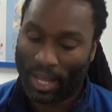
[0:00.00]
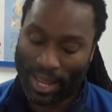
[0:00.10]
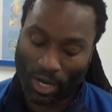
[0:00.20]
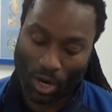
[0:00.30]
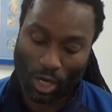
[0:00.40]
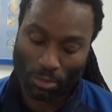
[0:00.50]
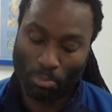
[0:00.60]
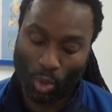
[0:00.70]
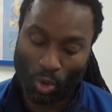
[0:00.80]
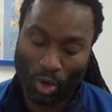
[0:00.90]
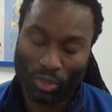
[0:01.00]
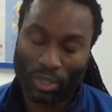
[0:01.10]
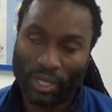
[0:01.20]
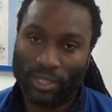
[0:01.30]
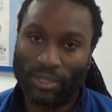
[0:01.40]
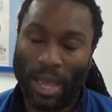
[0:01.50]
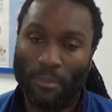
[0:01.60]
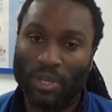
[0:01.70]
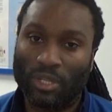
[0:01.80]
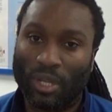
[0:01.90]
aircast boot on. He
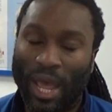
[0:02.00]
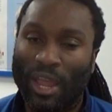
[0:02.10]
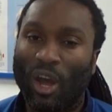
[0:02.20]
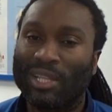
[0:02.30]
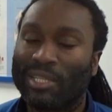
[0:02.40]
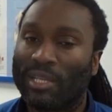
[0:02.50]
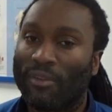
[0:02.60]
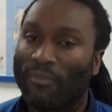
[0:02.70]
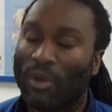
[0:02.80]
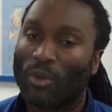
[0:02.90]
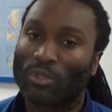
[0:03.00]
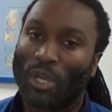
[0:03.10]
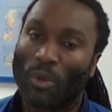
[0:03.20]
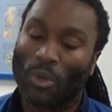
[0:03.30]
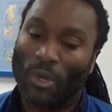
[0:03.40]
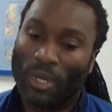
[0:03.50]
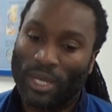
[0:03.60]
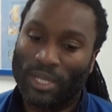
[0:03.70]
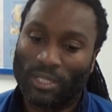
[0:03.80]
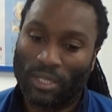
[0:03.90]
damaged an AITFL, so
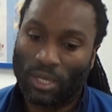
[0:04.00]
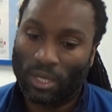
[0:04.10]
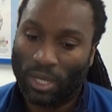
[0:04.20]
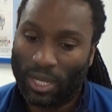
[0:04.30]
it's a